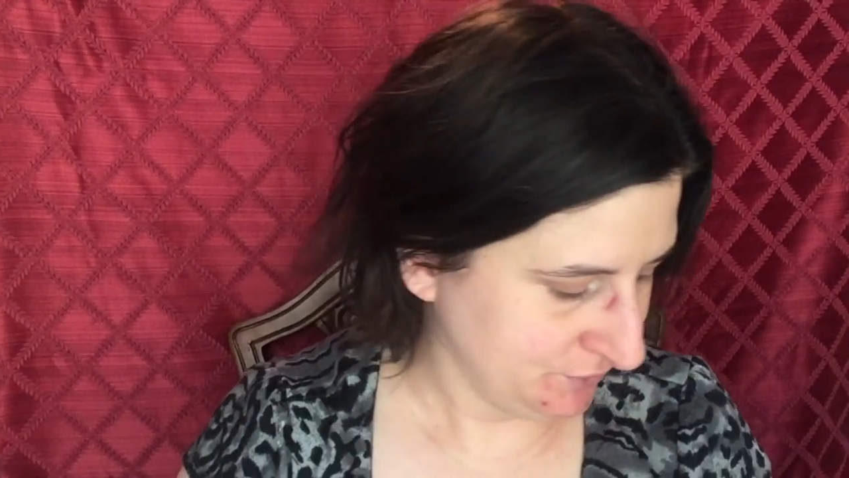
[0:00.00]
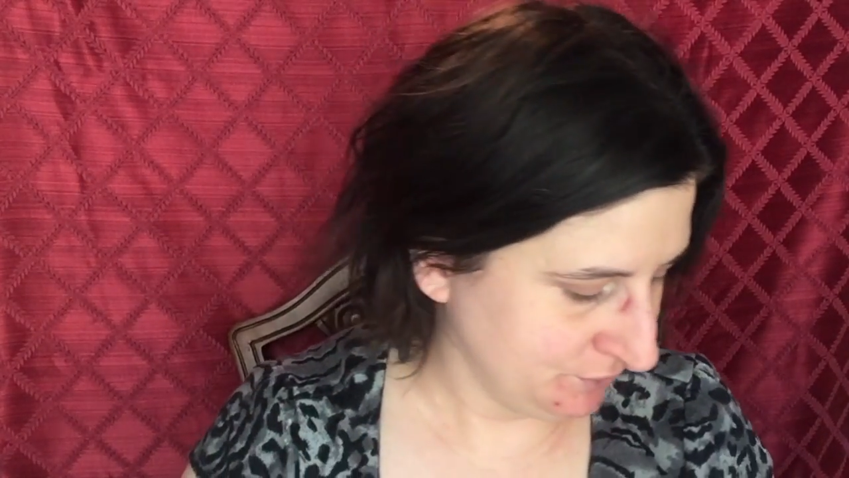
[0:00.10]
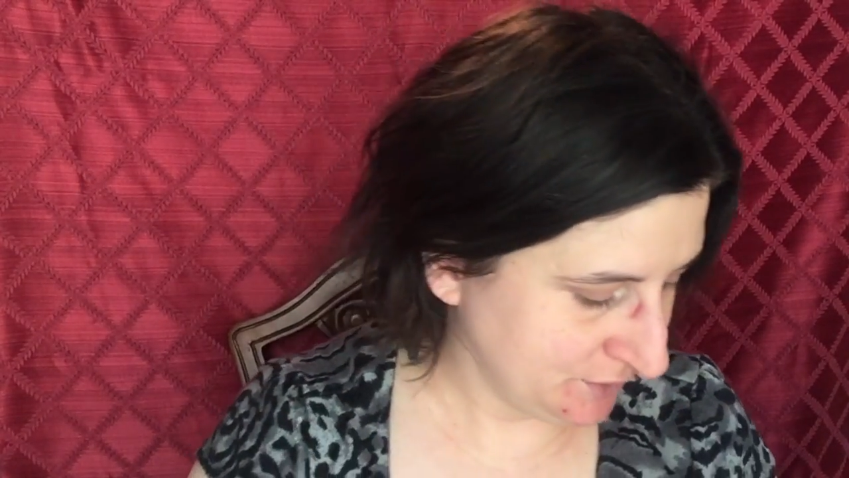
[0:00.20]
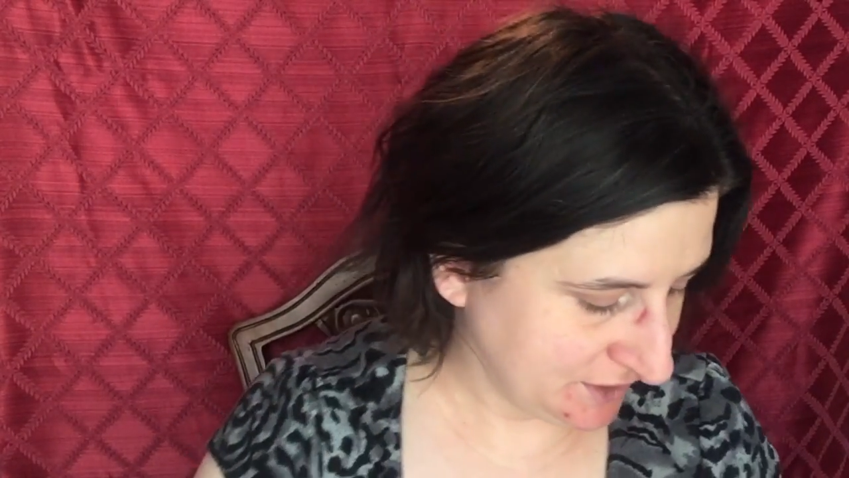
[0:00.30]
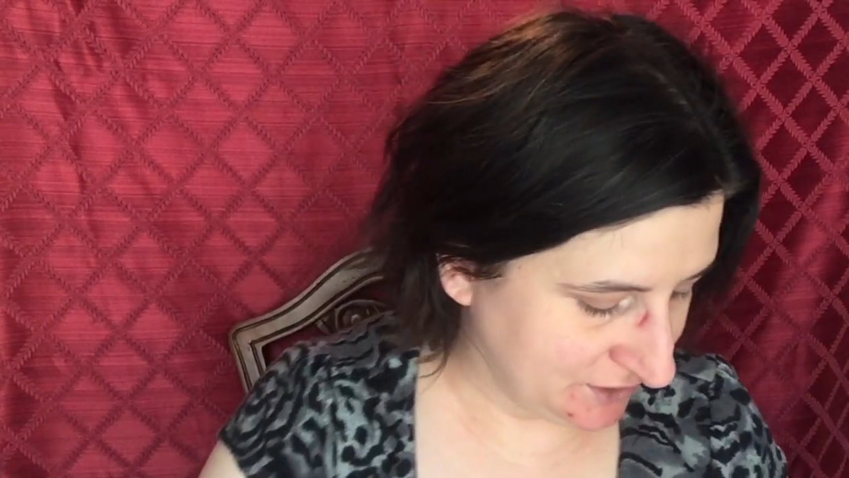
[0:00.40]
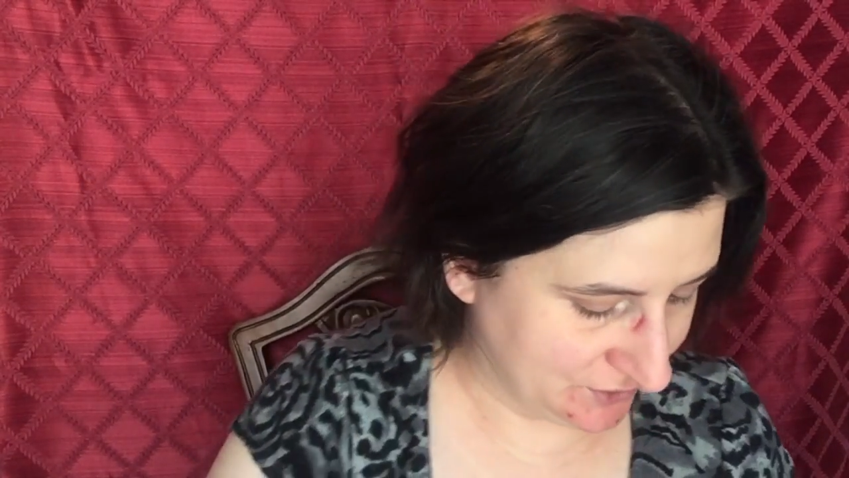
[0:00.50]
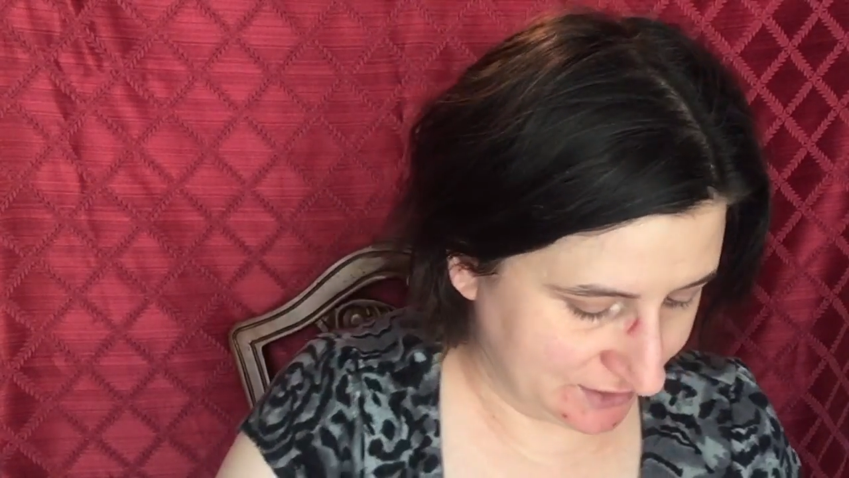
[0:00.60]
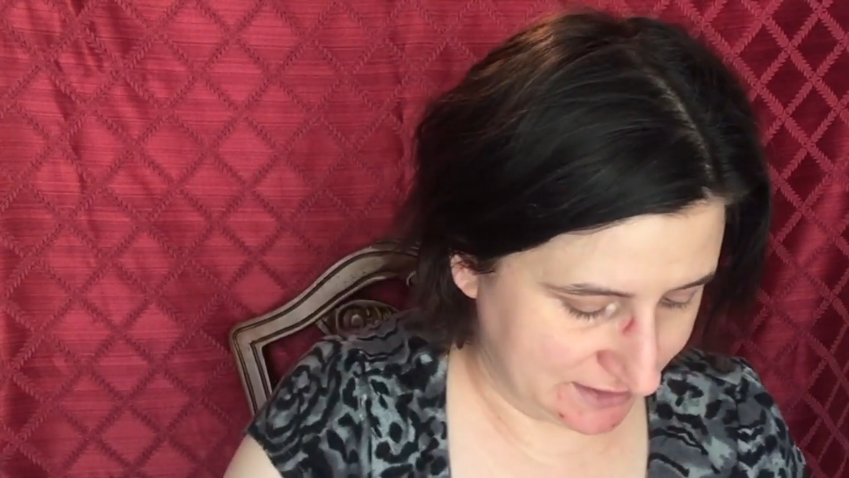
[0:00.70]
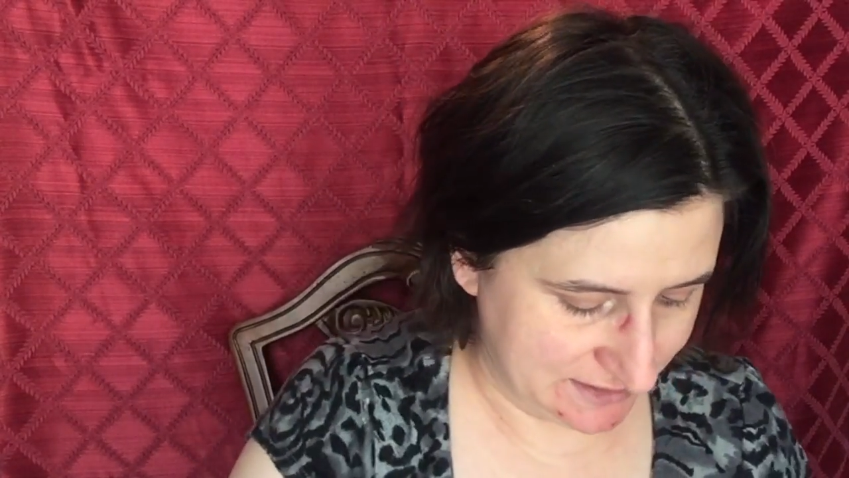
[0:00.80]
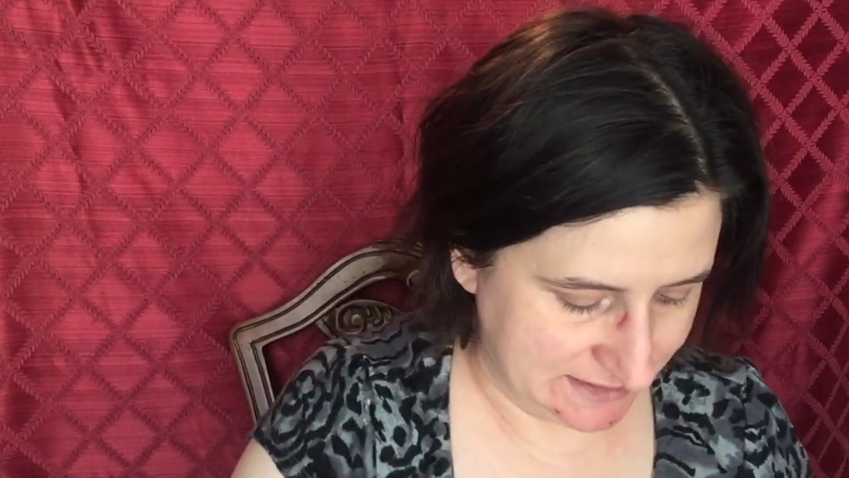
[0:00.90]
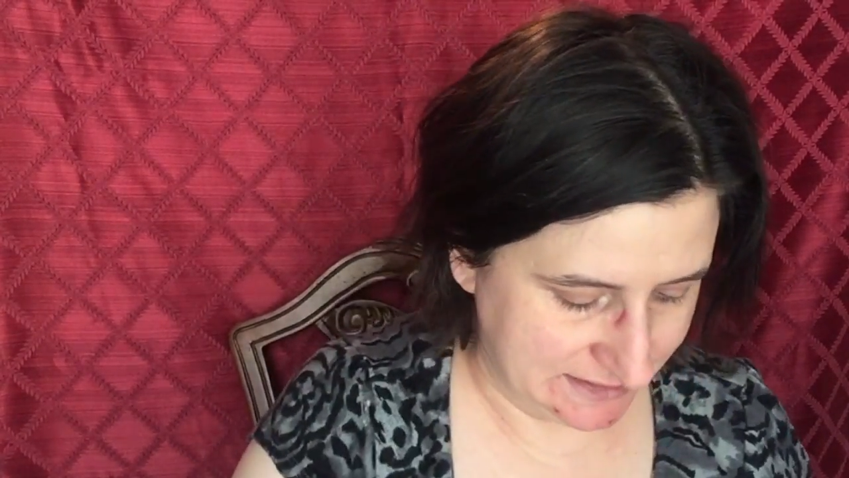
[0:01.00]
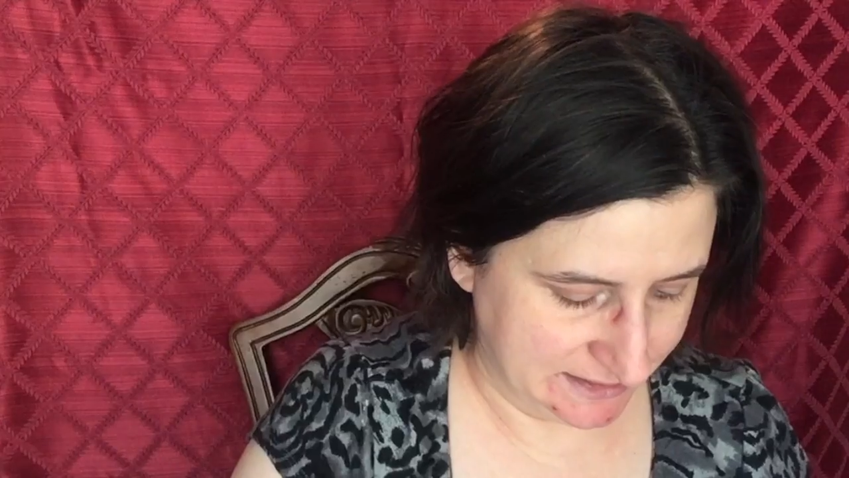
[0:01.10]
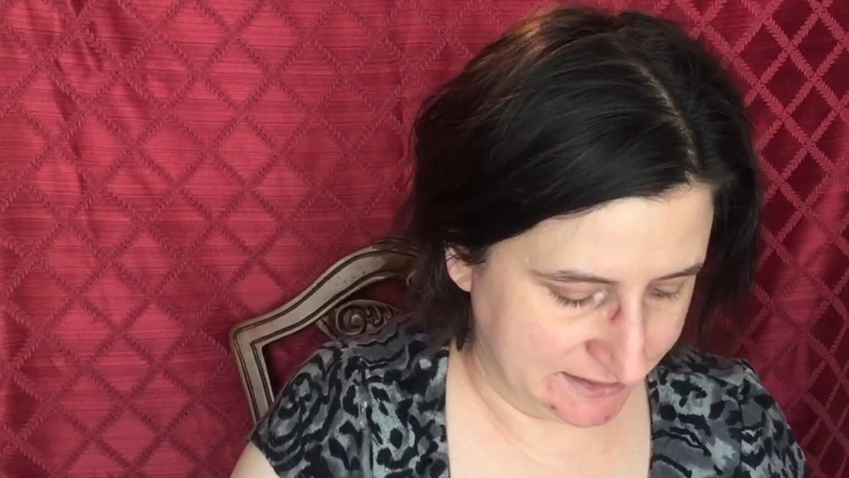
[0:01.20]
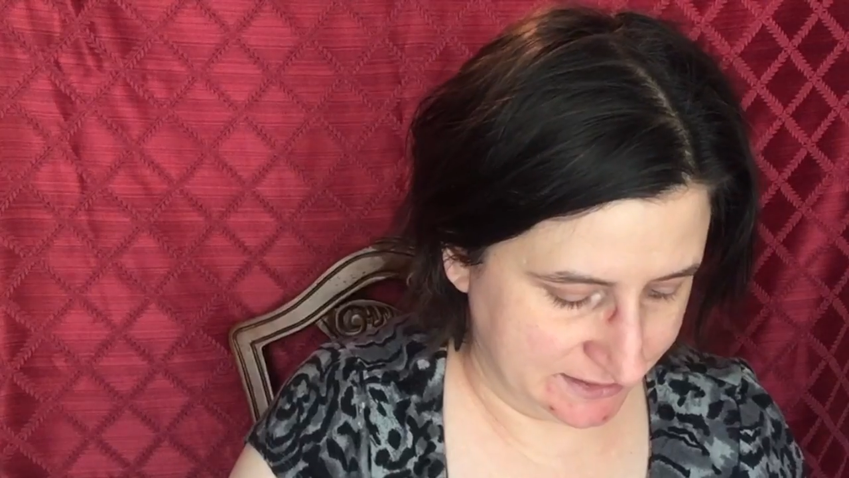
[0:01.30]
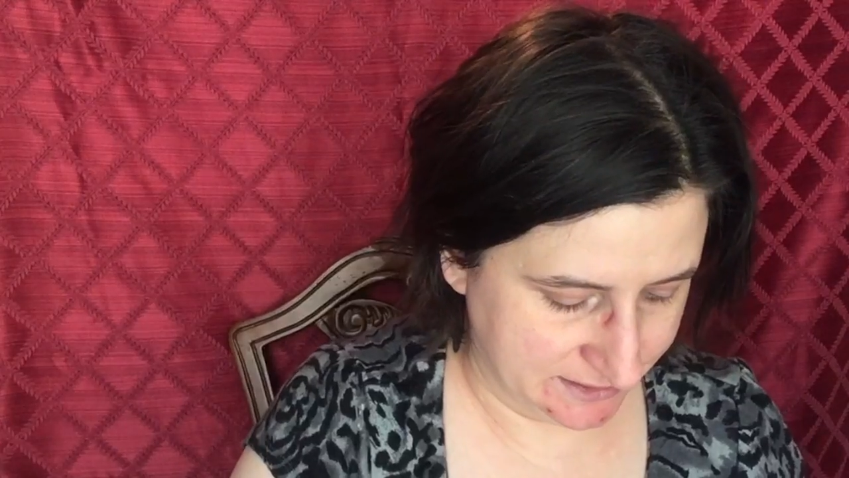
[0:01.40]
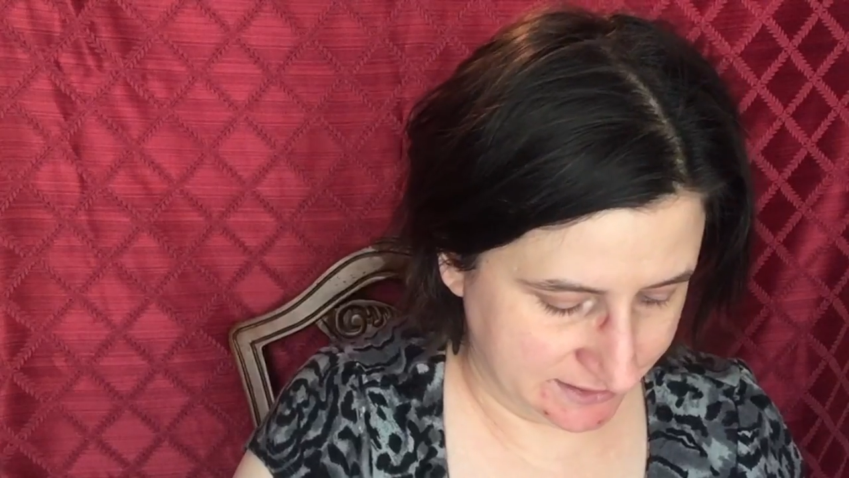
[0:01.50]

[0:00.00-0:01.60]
really good idea